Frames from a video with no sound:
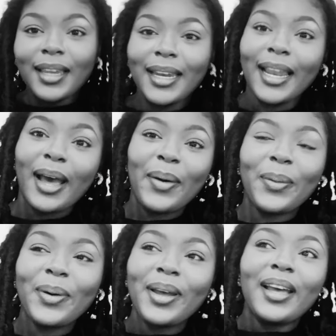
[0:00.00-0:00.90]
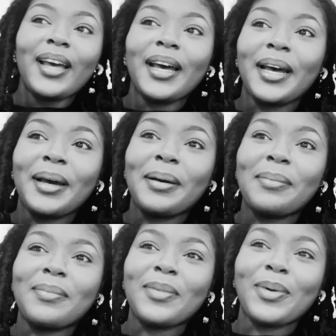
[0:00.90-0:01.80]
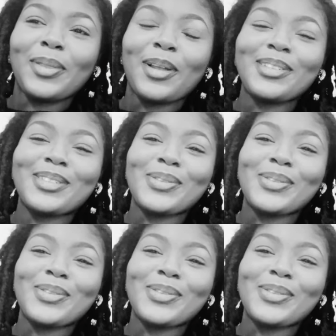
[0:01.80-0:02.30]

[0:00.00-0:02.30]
now. So I